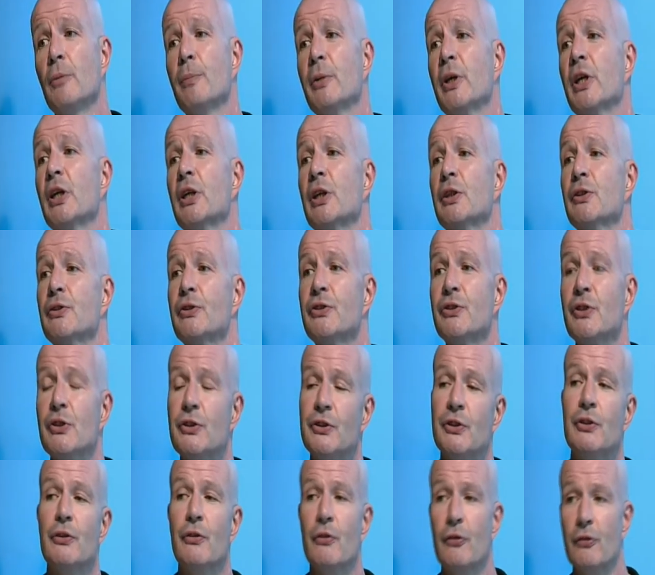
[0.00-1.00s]
be a
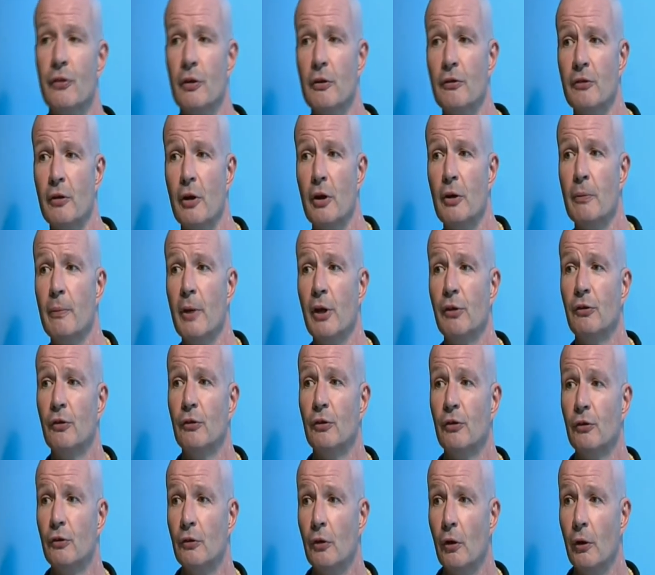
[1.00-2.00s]
consistency so the message
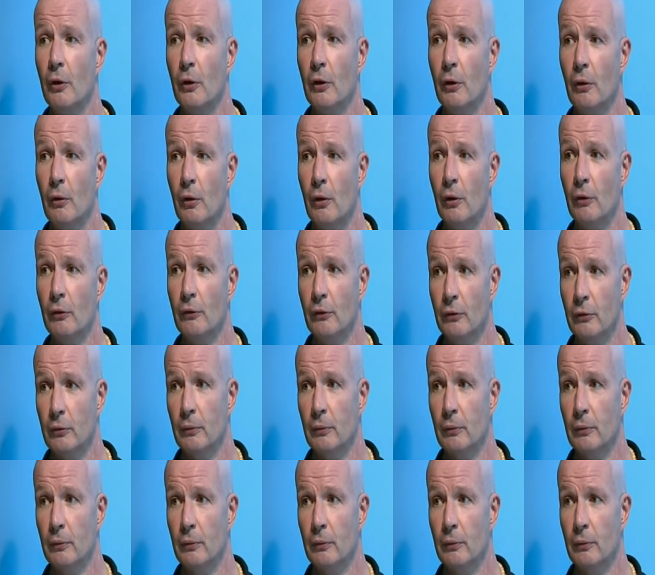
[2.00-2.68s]
has got across.